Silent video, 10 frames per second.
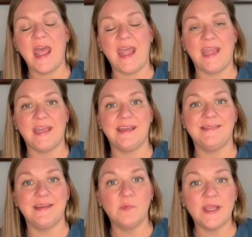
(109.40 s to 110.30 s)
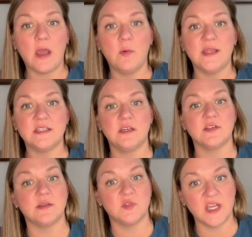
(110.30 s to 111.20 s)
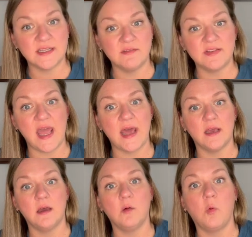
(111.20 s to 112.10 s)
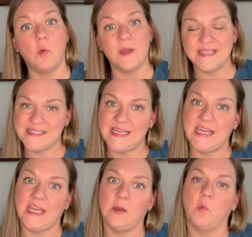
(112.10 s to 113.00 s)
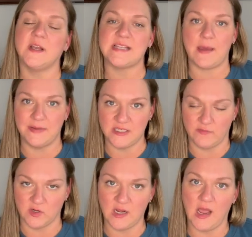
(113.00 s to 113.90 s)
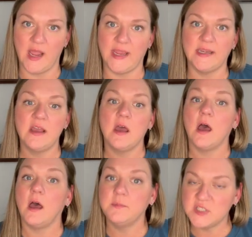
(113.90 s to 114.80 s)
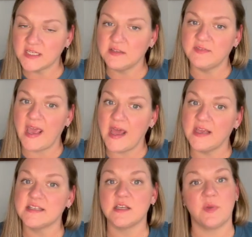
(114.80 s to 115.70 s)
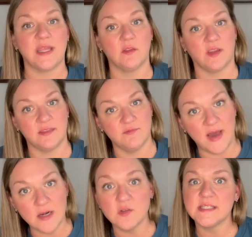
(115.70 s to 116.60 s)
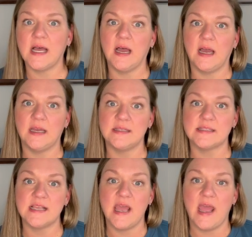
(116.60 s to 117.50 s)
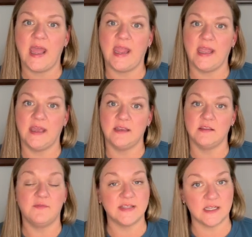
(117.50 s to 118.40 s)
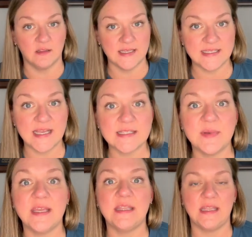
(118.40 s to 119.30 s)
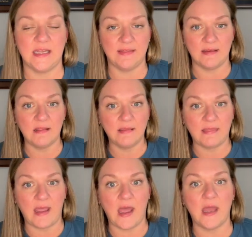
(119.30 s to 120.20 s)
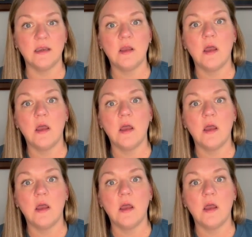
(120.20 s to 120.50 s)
And then we go into subjective data, what we see, what's happened overnight, objective data, so we can look at the vital signs and the physical assessment, anything like that.